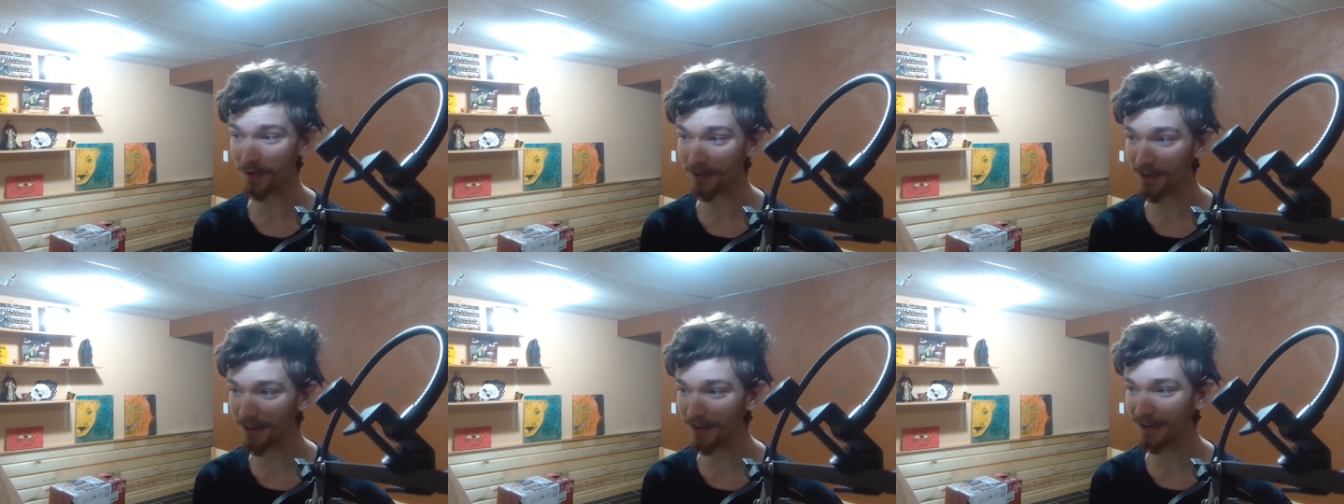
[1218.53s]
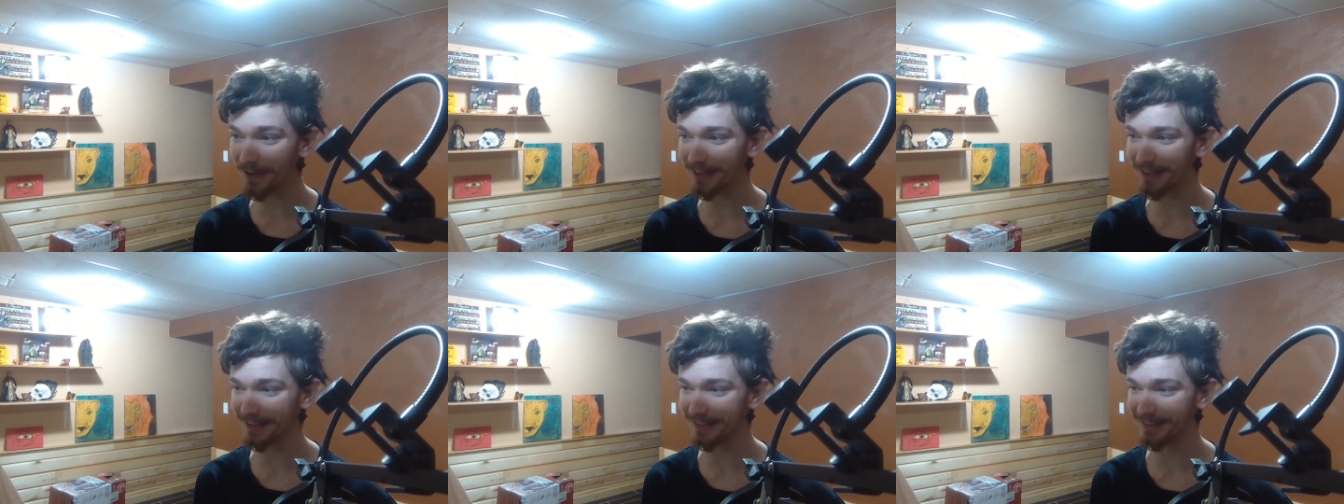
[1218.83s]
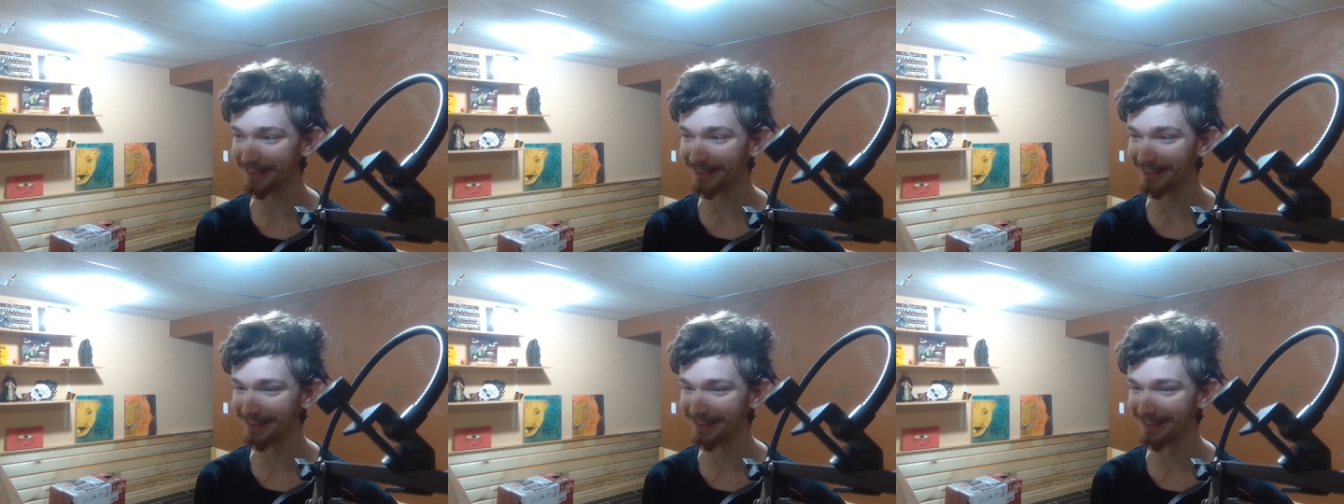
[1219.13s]

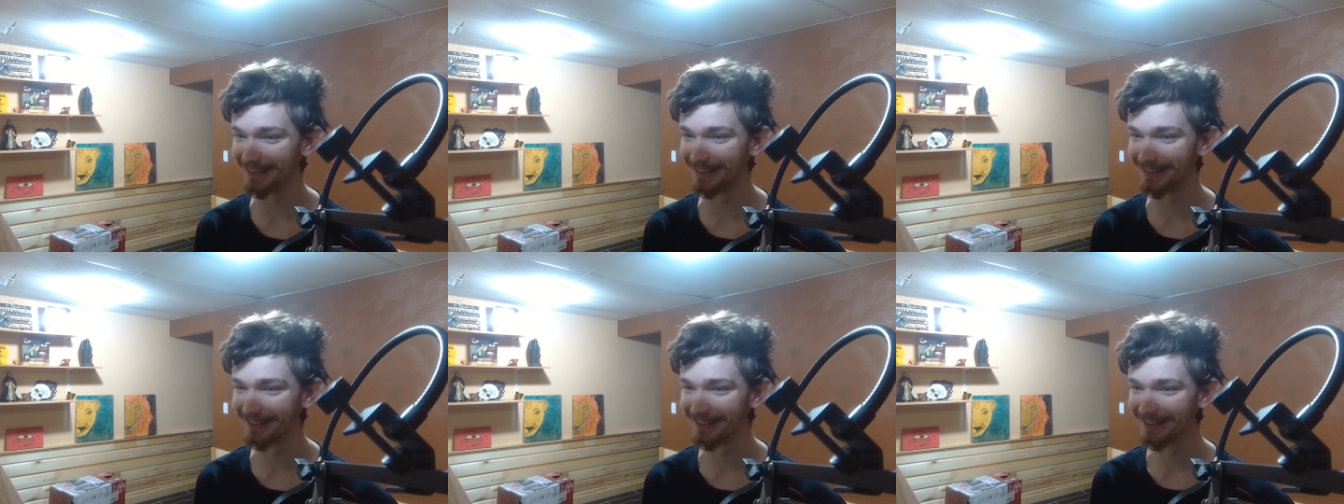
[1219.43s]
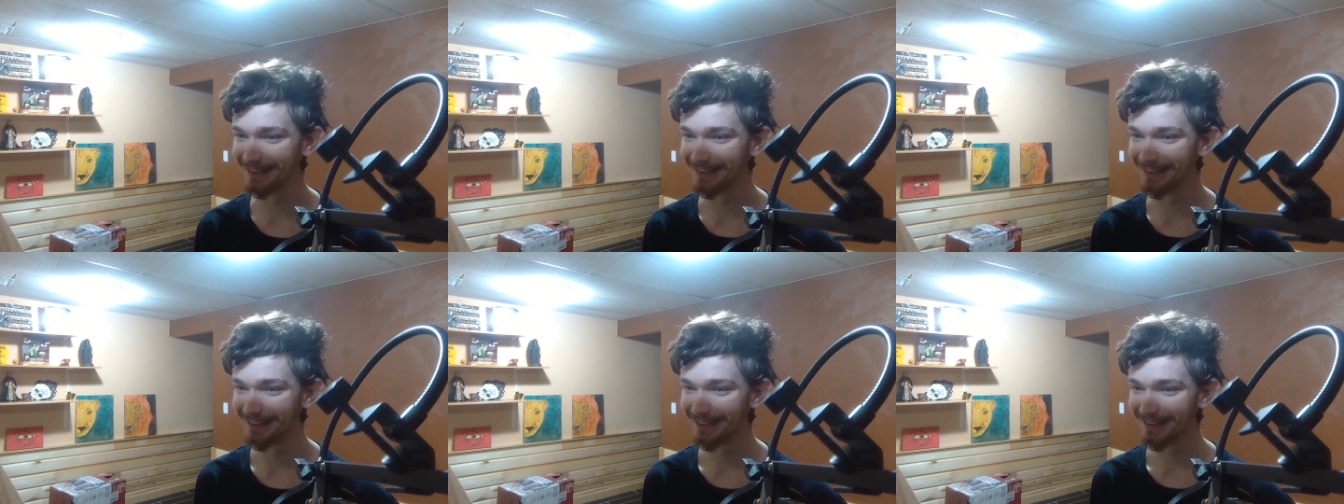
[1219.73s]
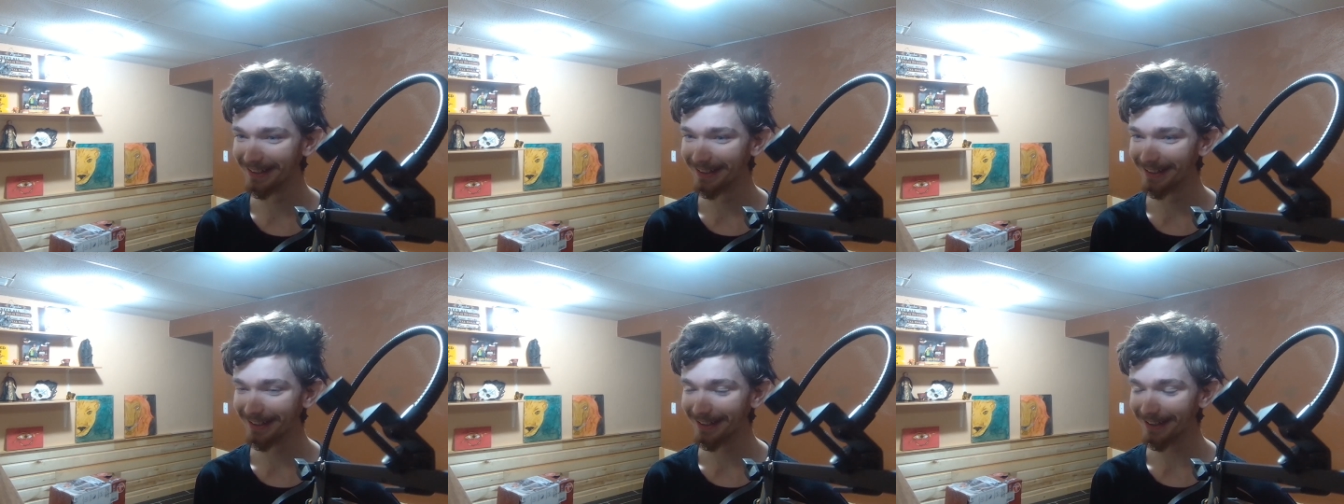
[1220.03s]
good!
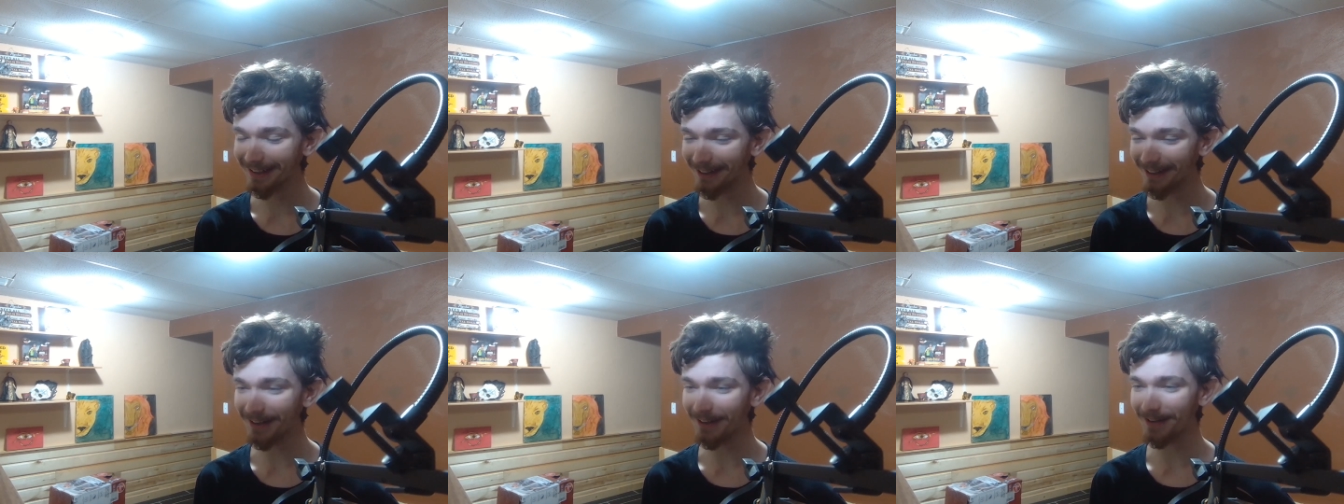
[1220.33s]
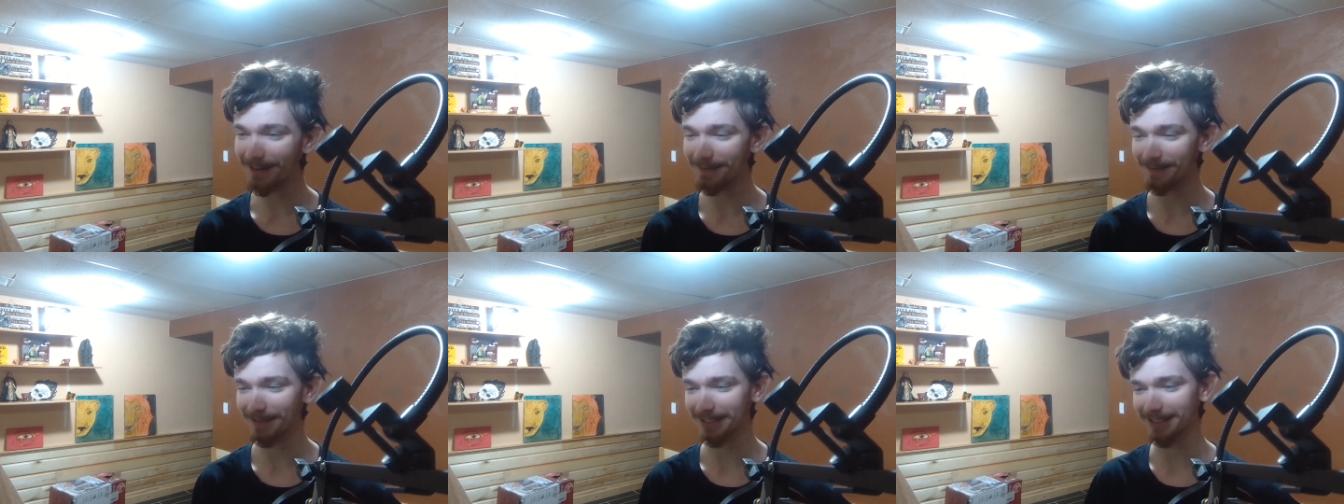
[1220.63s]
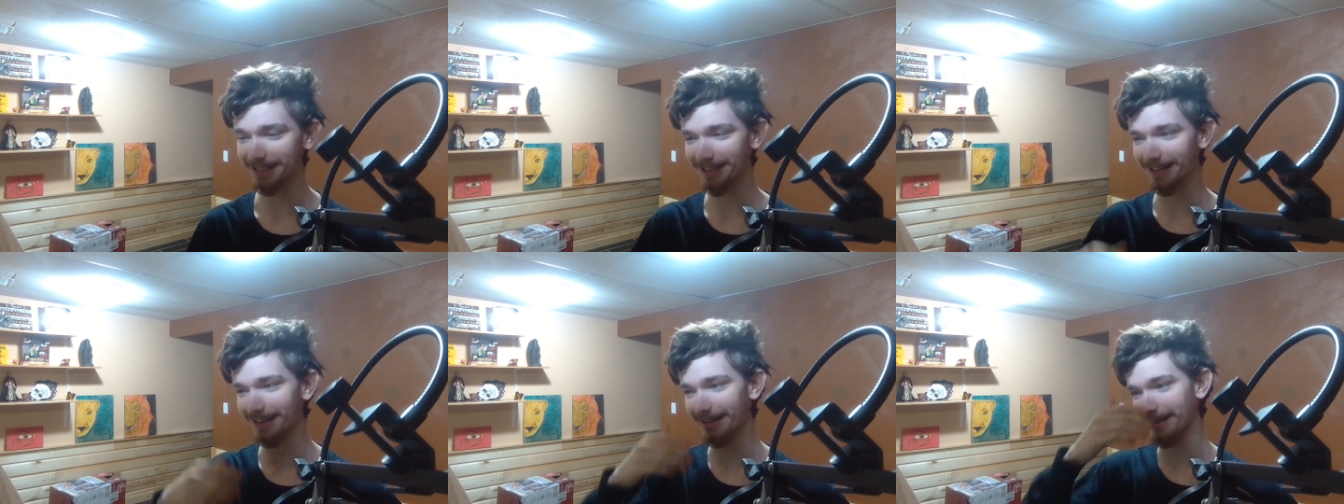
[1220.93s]
Oh my
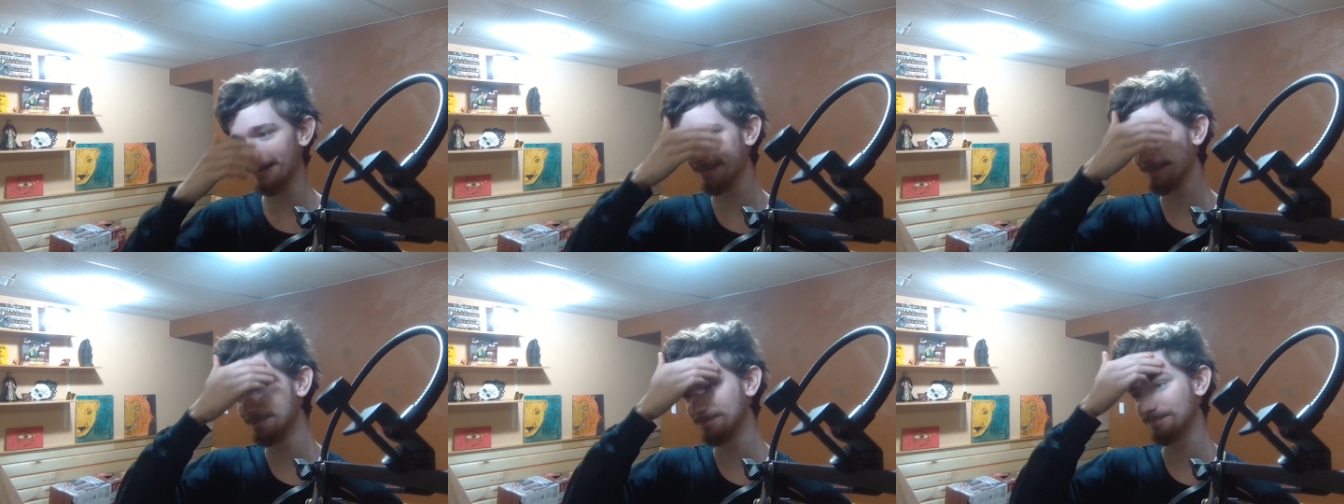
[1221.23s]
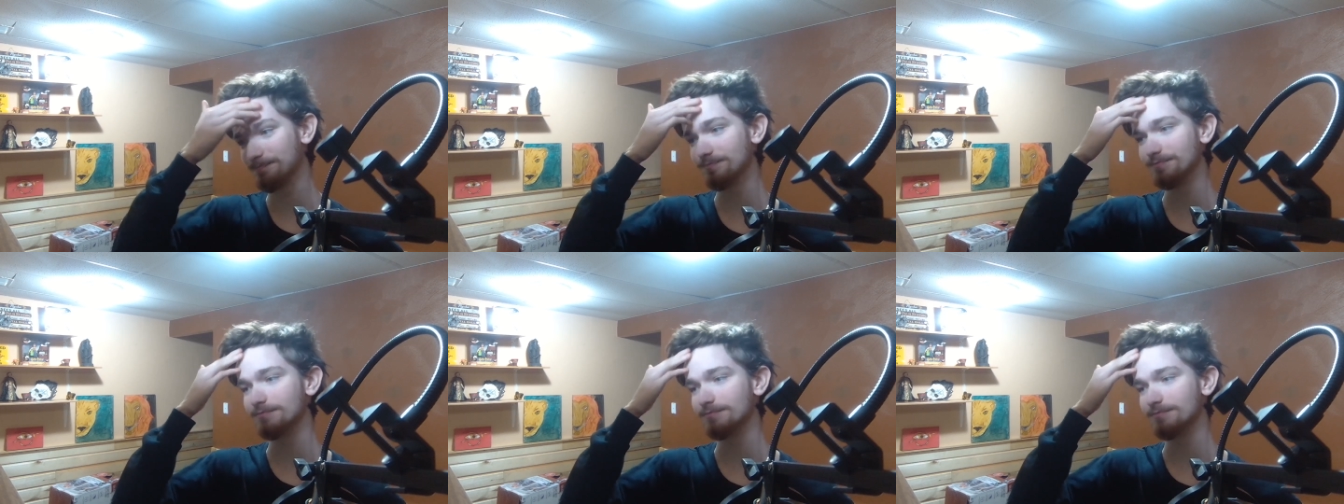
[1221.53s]
god.